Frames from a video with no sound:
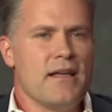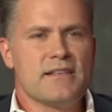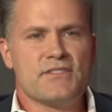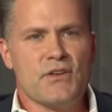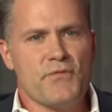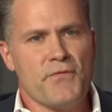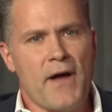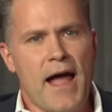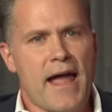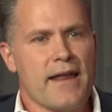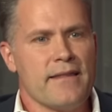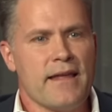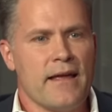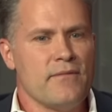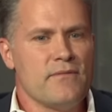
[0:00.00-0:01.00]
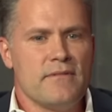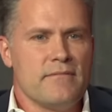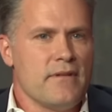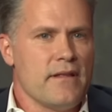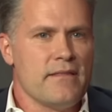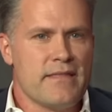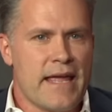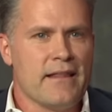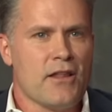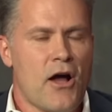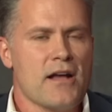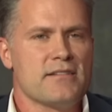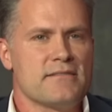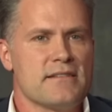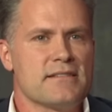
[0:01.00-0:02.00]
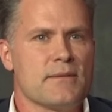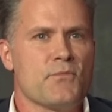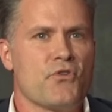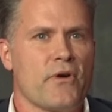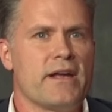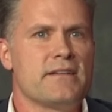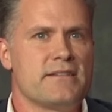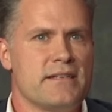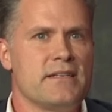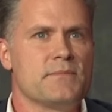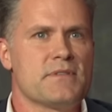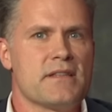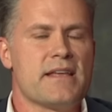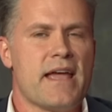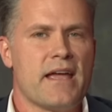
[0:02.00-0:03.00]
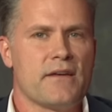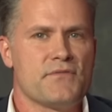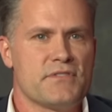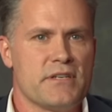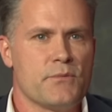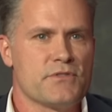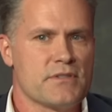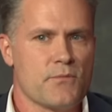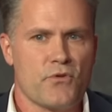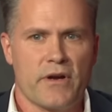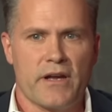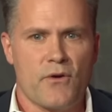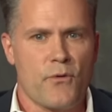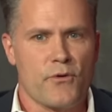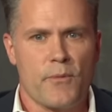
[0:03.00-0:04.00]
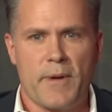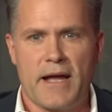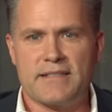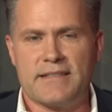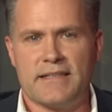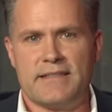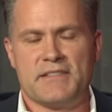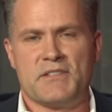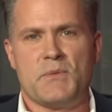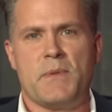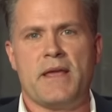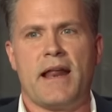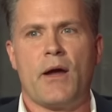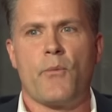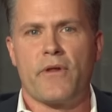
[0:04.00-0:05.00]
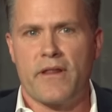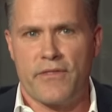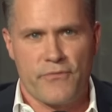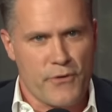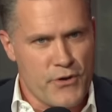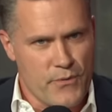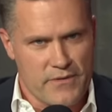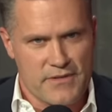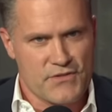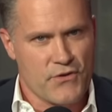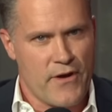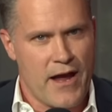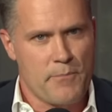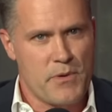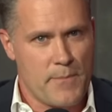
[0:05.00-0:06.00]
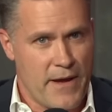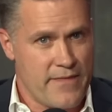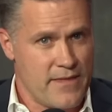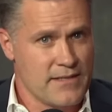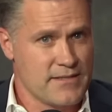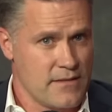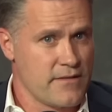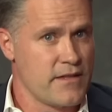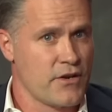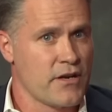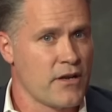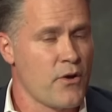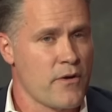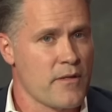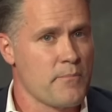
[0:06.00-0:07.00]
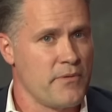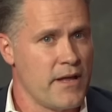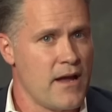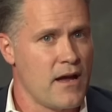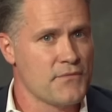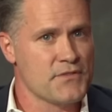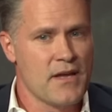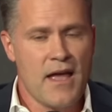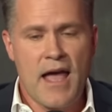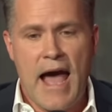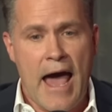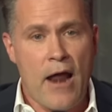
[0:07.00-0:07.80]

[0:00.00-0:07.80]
So fine. They, they lost to some great teams in the AFC with some great quarterbacks. That doesn't mean I want to throw you on the scrap heap. I think still they're going to go to the playoffs.